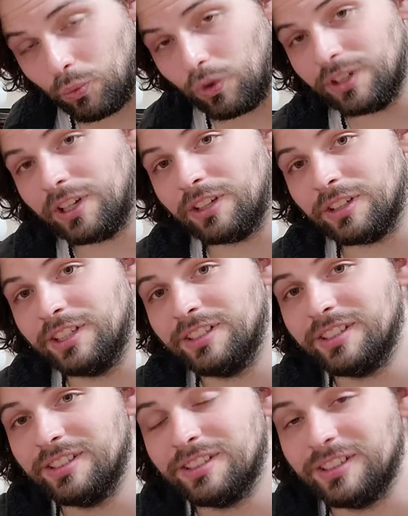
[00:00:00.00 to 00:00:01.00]
$1
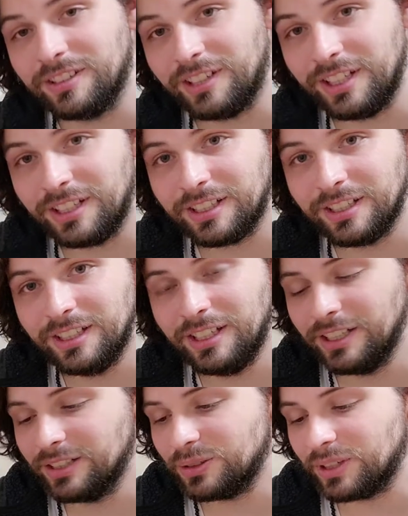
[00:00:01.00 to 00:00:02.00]
incense is like.
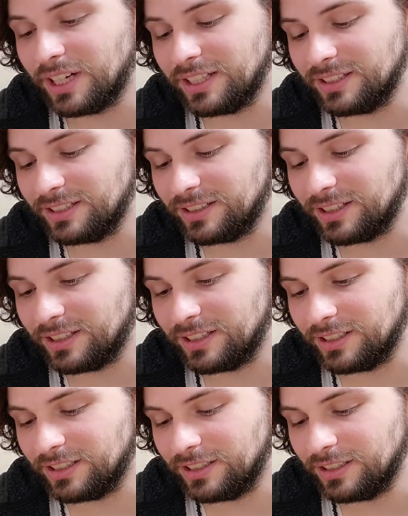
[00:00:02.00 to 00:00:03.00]
So I got this at
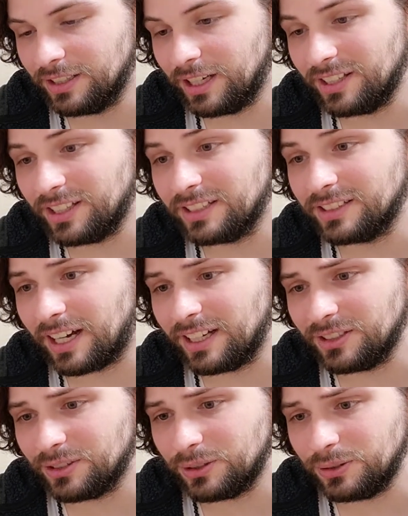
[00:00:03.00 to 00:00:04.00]
I think
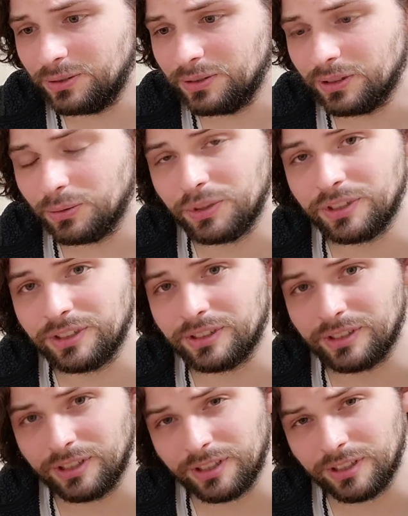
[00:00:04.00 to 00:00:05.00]
Daiso, which is
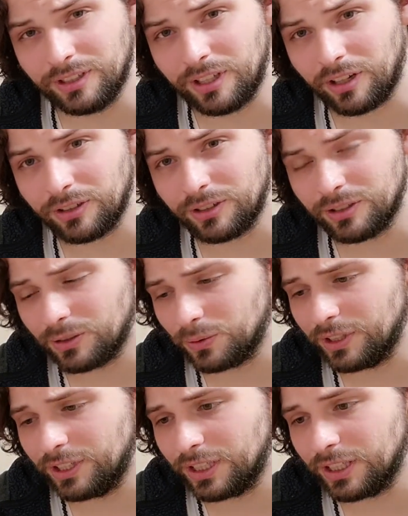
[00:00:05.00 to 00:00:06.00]
the dollar
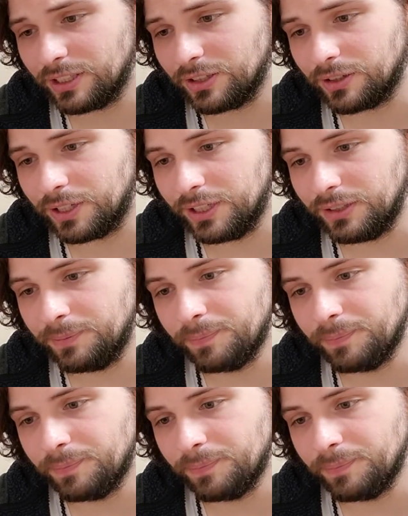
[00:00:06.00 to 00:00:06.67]
store here in Korea.